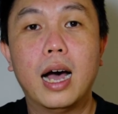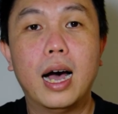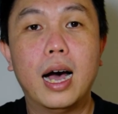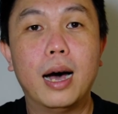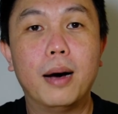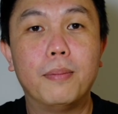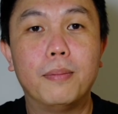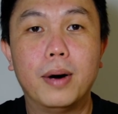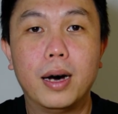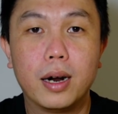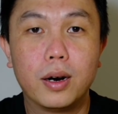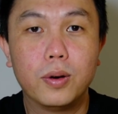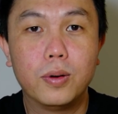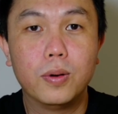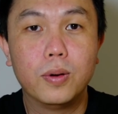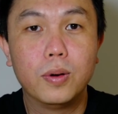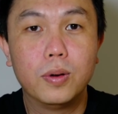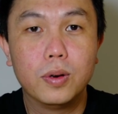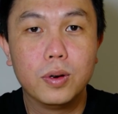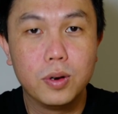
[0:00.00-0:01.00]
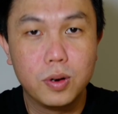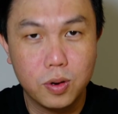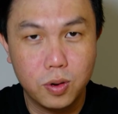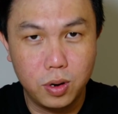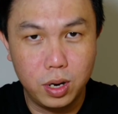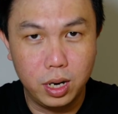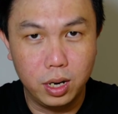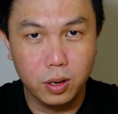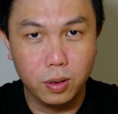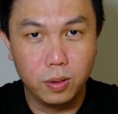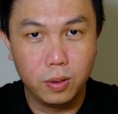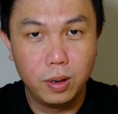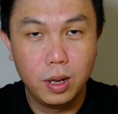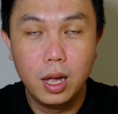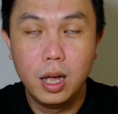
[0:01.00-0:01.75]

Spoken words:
Amaro Nonino.